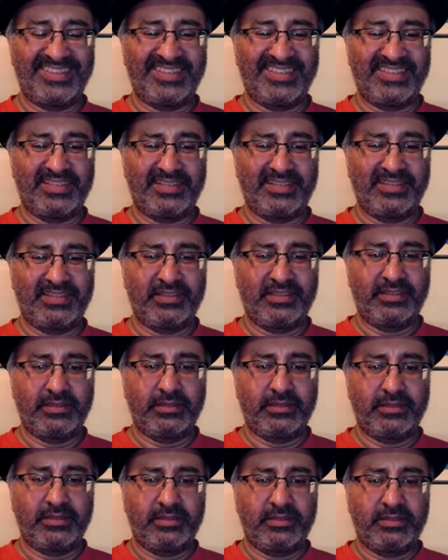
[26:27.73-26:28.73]

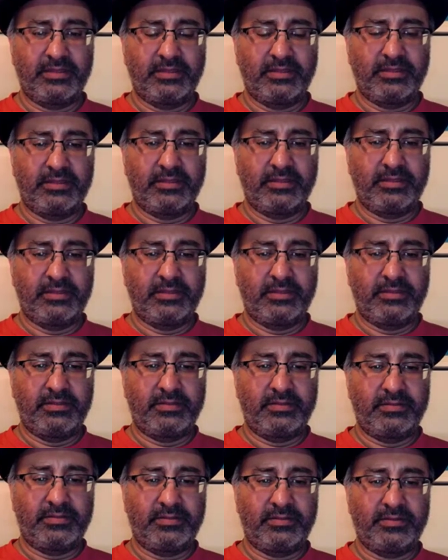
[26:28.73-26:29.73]

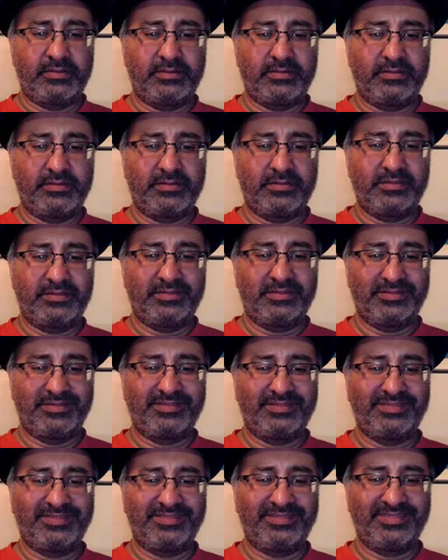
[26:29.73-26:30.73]

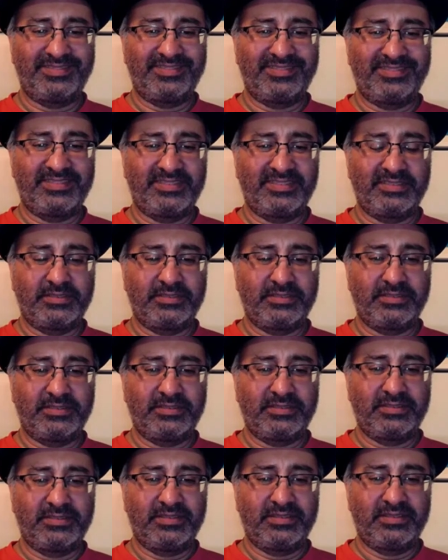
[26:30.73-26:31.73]

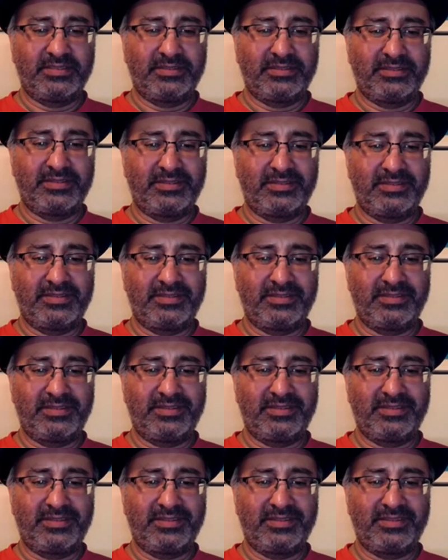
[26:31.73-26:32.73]

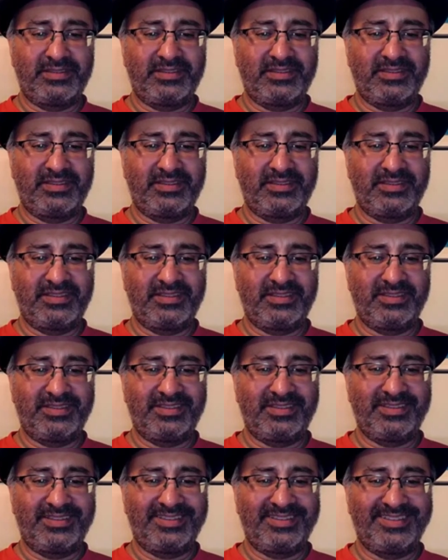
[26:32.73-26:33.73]

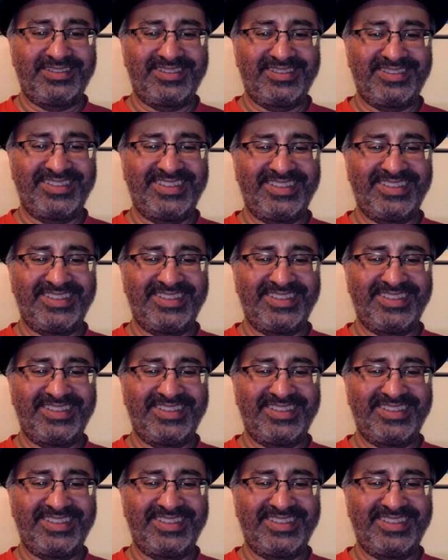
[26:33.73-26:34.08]
(silent)